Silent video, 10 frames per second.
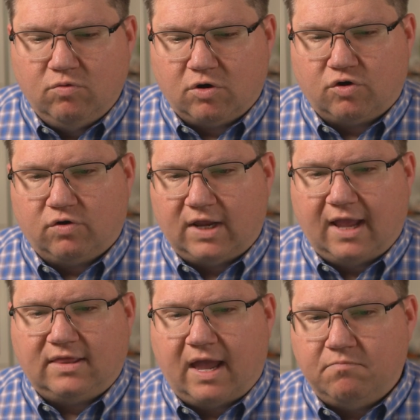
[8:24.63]

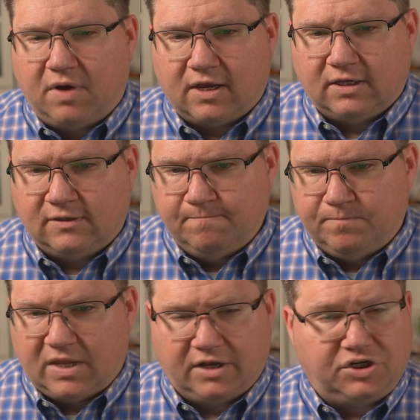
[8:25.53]
create that bucket.
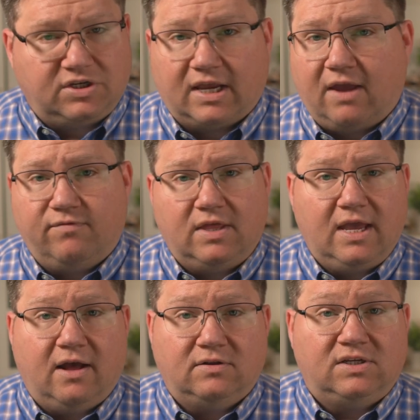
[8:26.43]
And just like everything
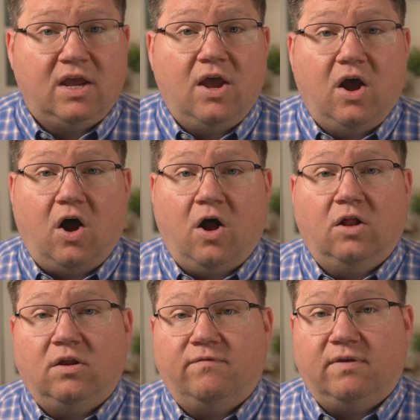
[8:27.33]
else,
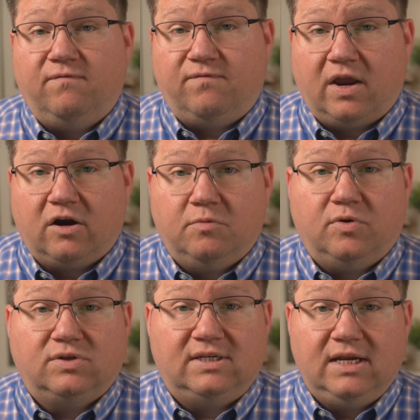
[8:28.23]
all of the
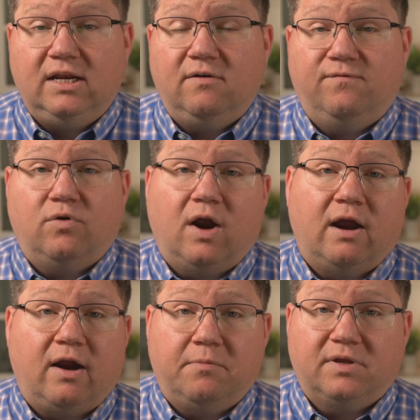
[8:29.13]
variables needed for
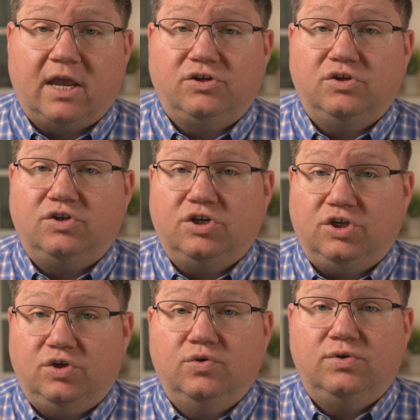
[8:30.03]
our application to
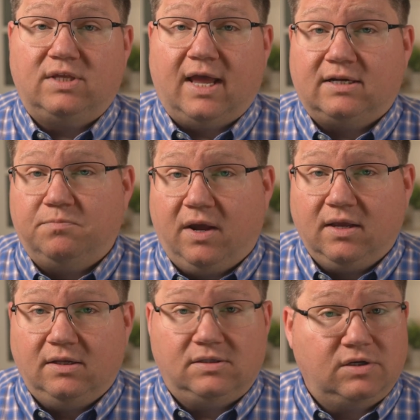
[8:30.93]
use that
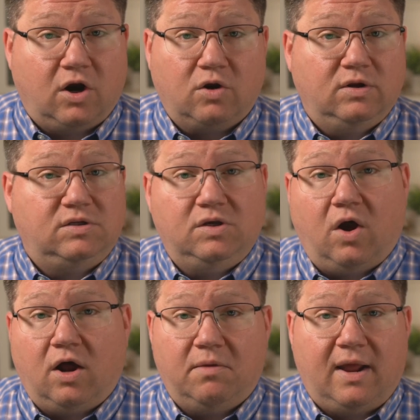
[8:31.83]
bucket are going to
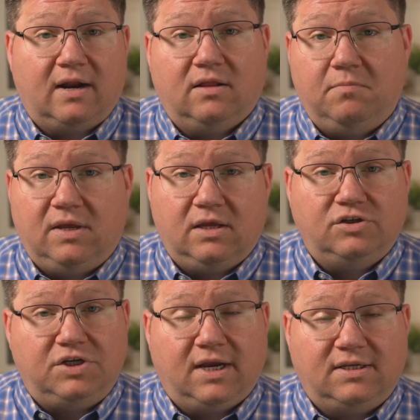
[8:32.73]
automatically be
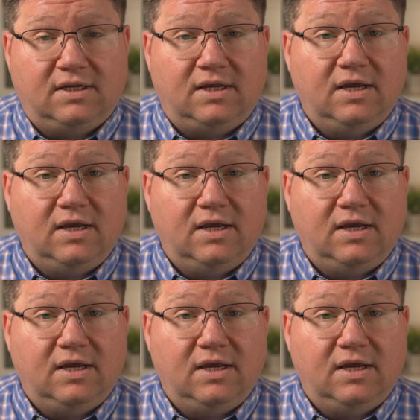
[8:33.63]
injected.